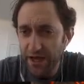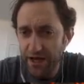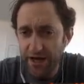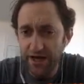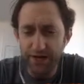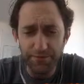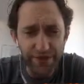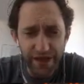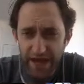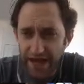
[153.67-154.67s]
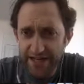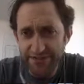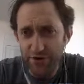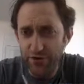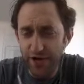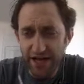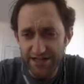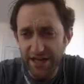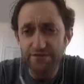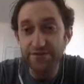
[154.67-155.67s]
As
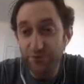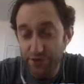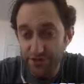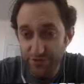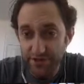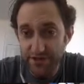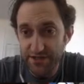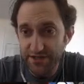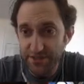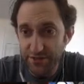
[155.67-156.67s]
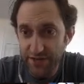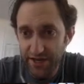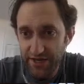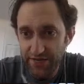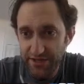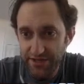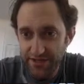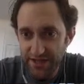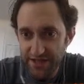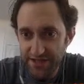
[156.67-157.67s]
often we do in Hunter, we have
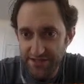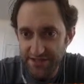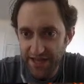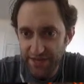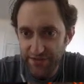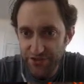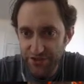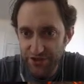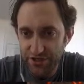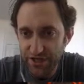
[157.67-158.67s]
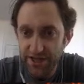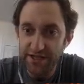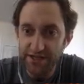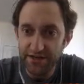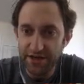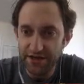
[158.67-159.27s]
things like the Scavenging, Hyena,